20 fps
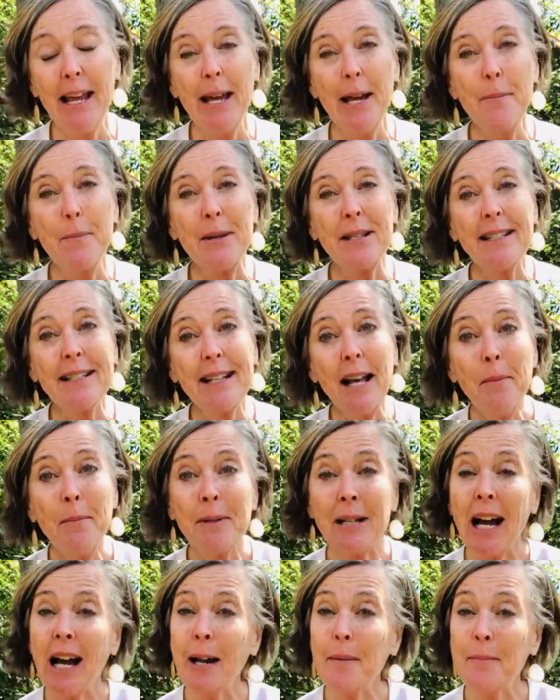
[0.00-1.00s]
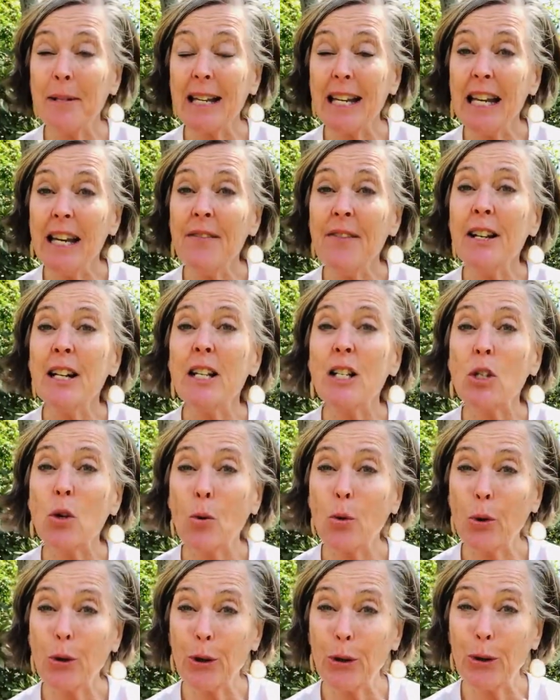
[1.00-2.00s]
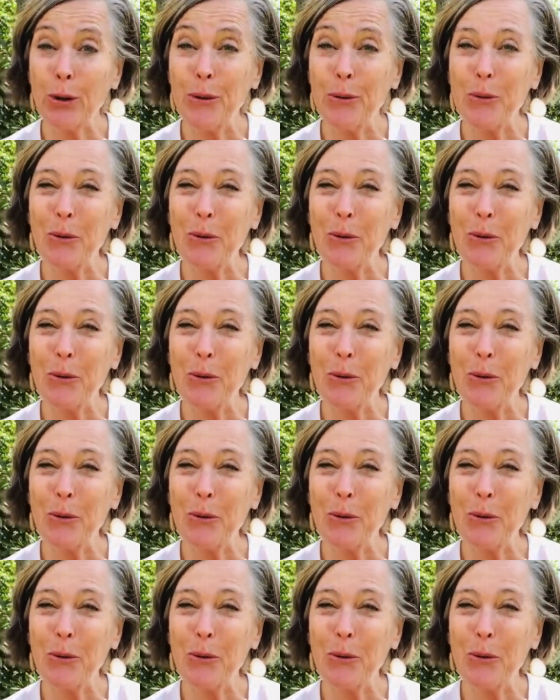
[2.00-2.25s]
But sometimes even a squirrel